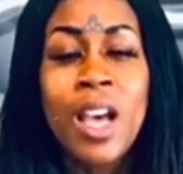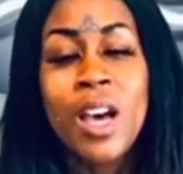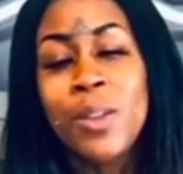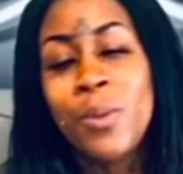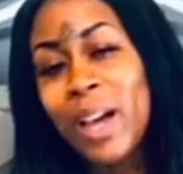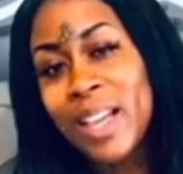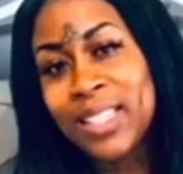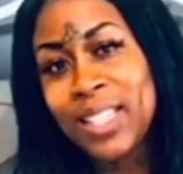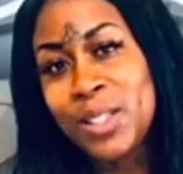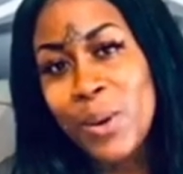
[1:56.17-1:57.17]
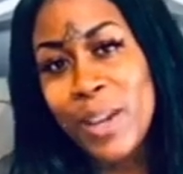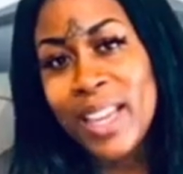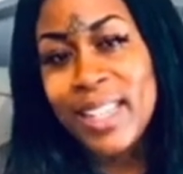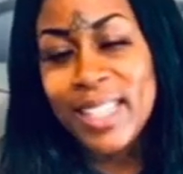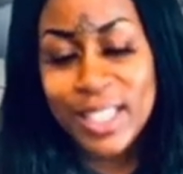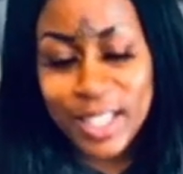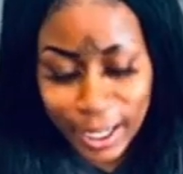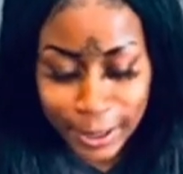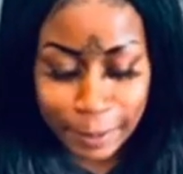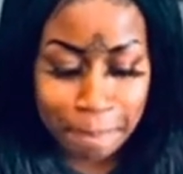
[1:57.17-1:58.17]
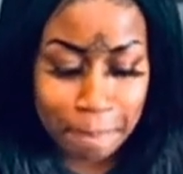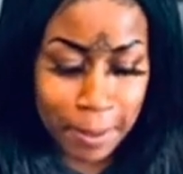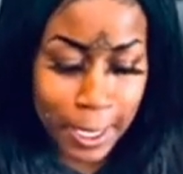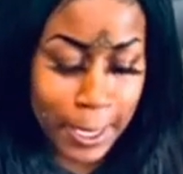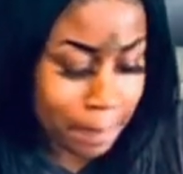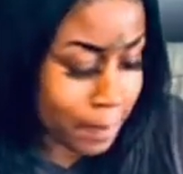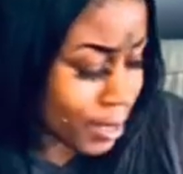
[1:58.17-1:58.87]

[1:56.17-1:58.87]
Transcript: Otherwise, let's go ahead and get started, okay?